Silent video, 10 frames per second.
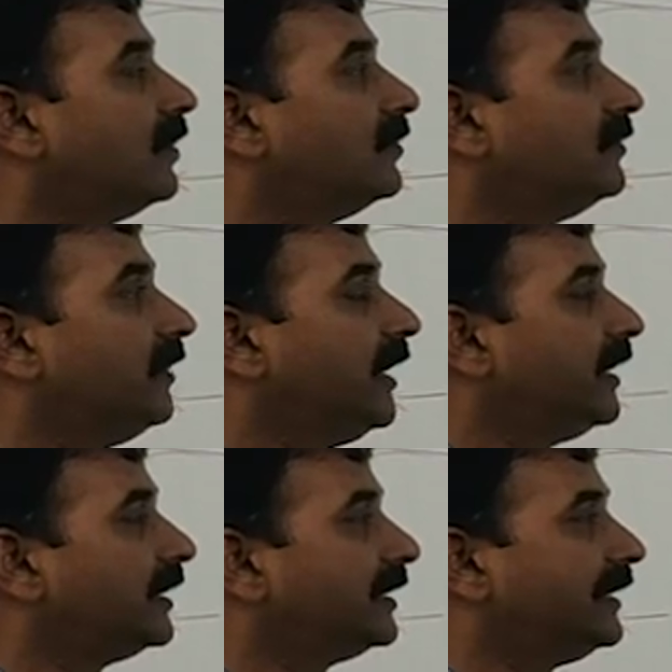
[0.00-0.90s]
will
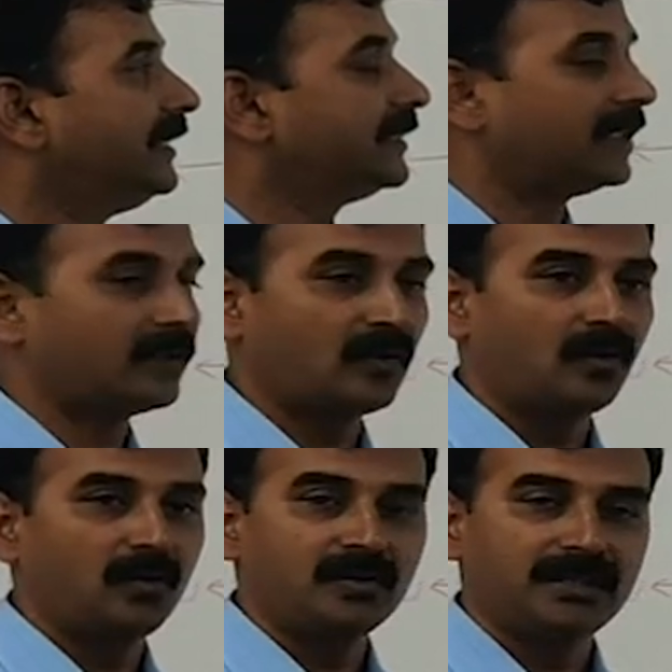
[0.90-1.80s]
see this and
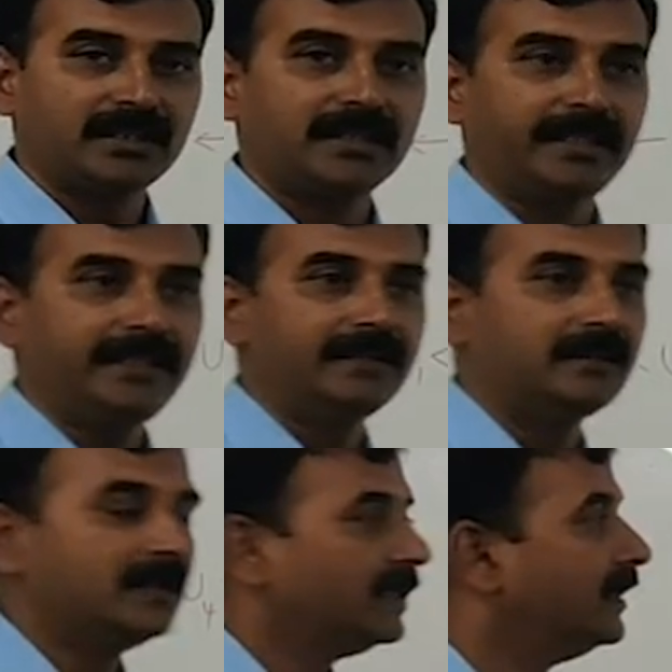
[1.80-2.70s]
close. Right?
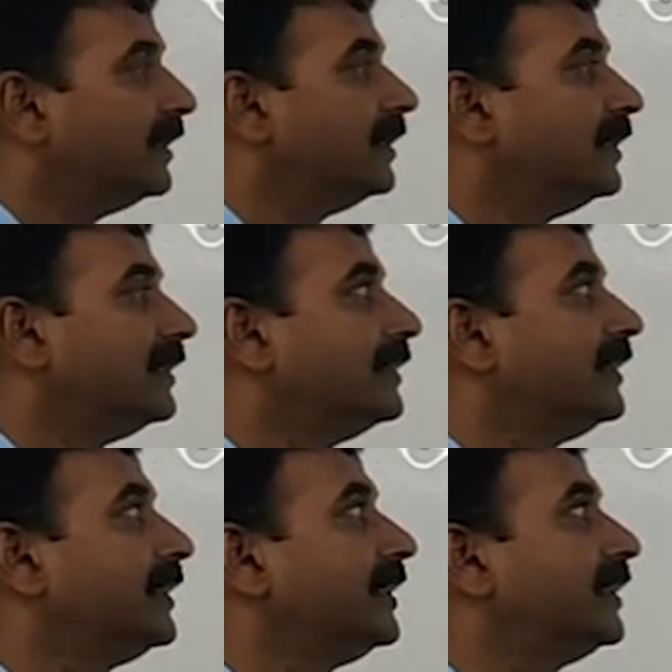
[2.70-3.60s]
This
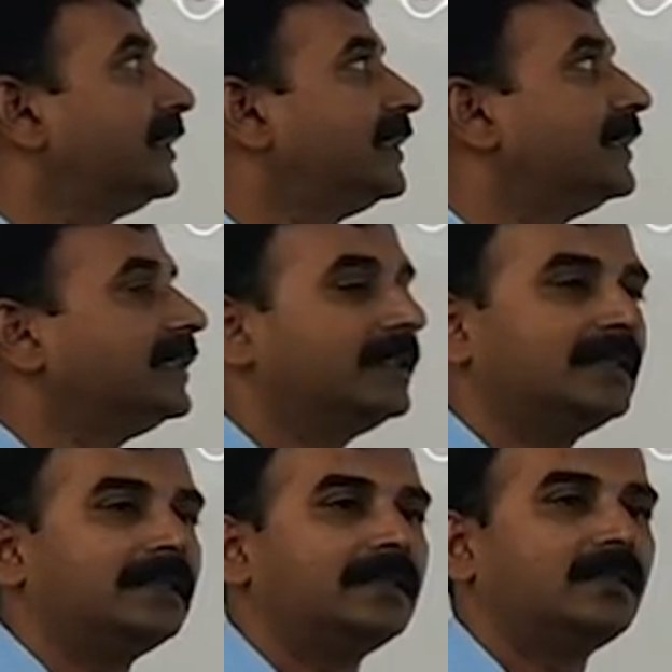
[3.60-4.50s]
is
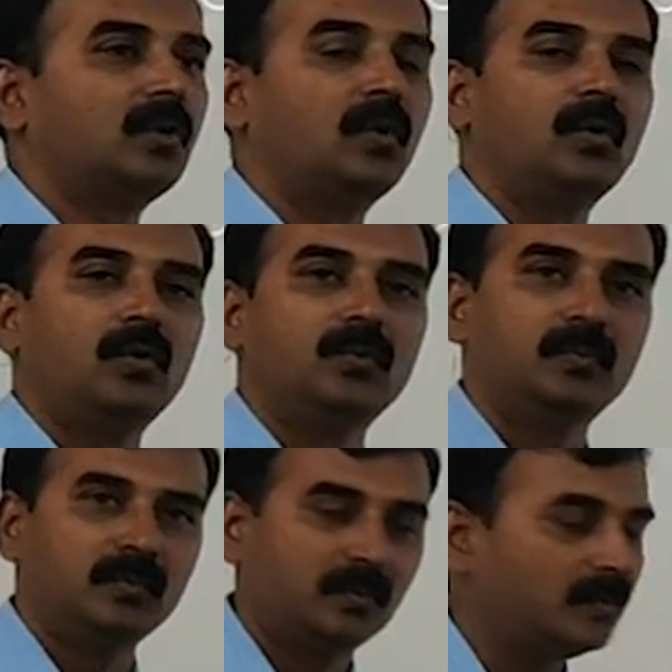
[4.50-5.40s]
to
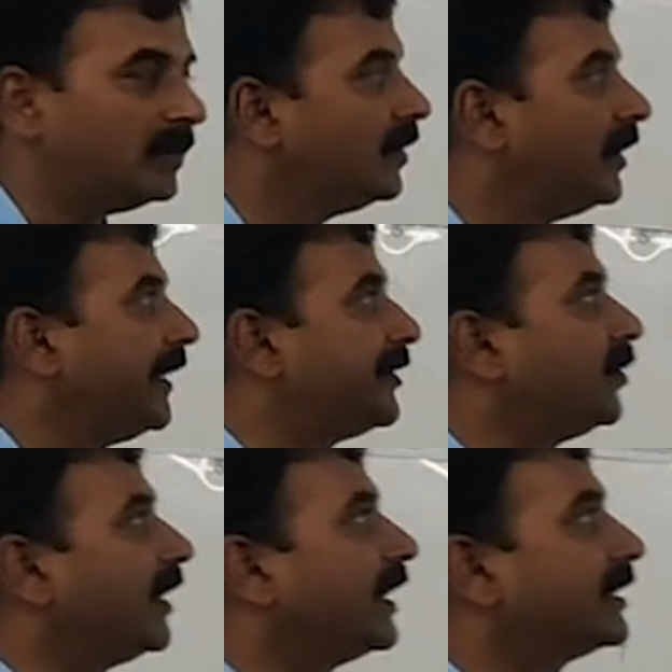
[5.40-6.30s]
let you
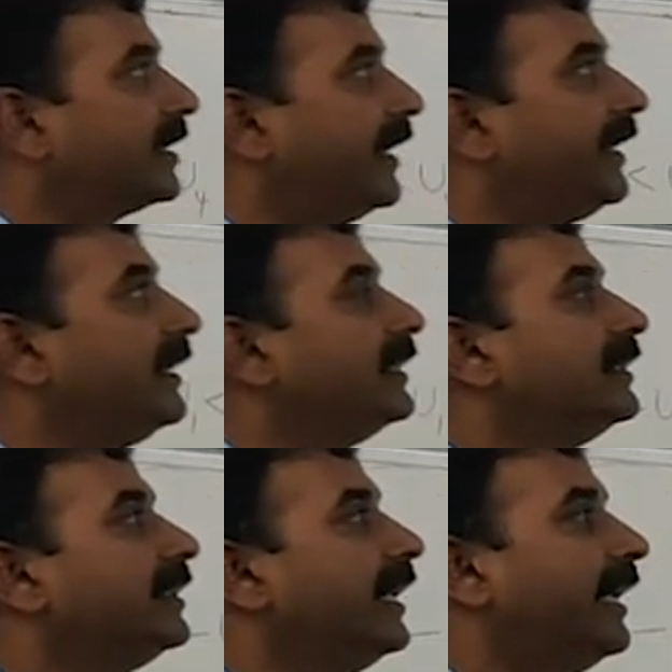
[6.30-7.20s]
understand the
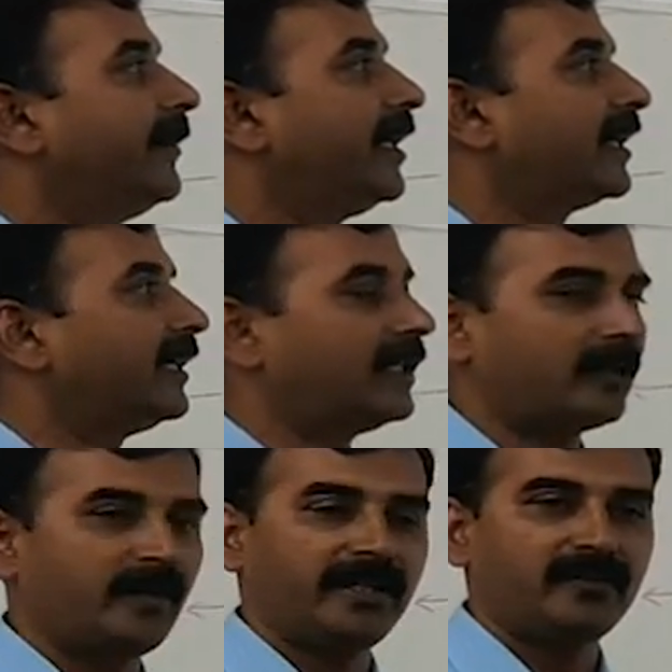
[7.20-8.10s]
laminar and
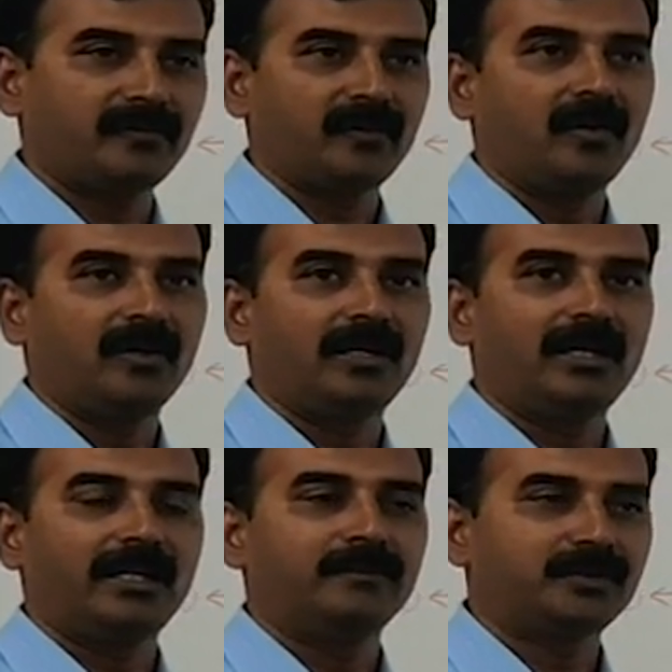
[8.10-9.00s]
turbulent flow. I
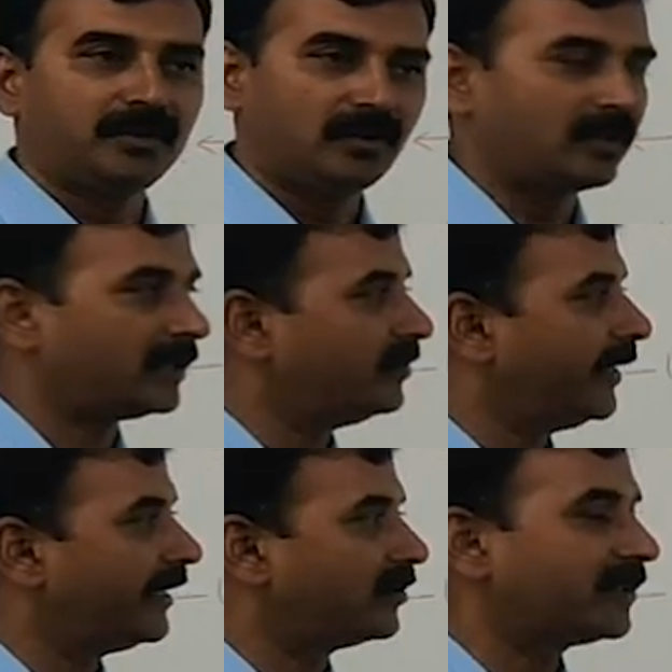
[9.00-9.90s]
am sure you might have
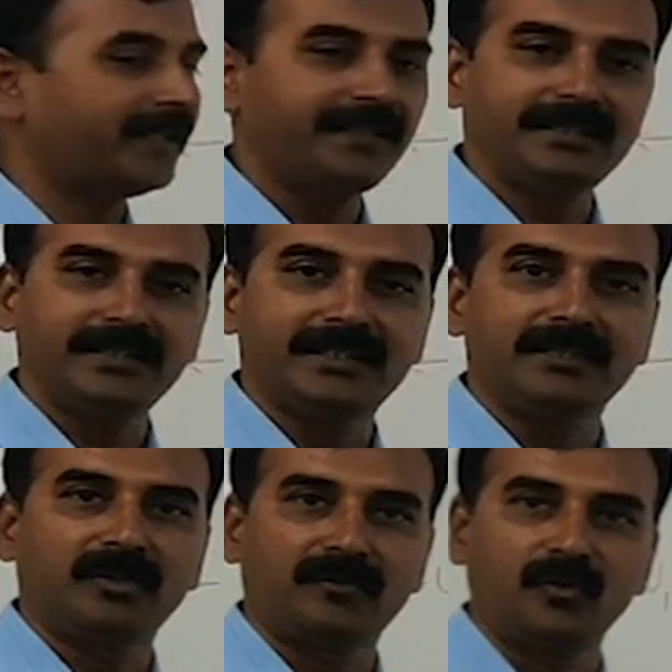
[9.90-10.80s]
studied this in your
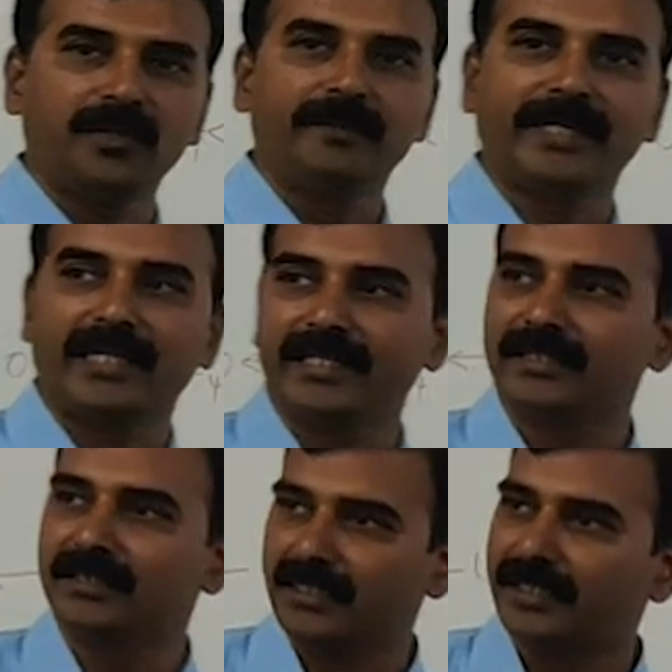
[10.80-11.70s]
fluid mechanics, isn't it?